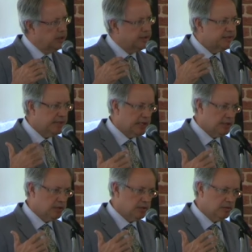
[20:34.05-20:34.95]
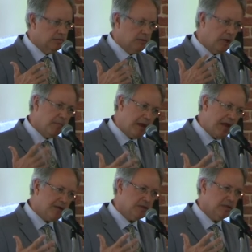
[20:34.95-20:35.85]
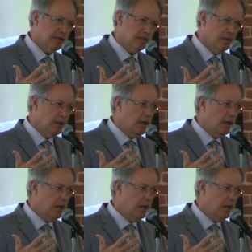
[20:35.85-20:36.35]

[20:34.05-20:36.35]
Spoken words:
such compassion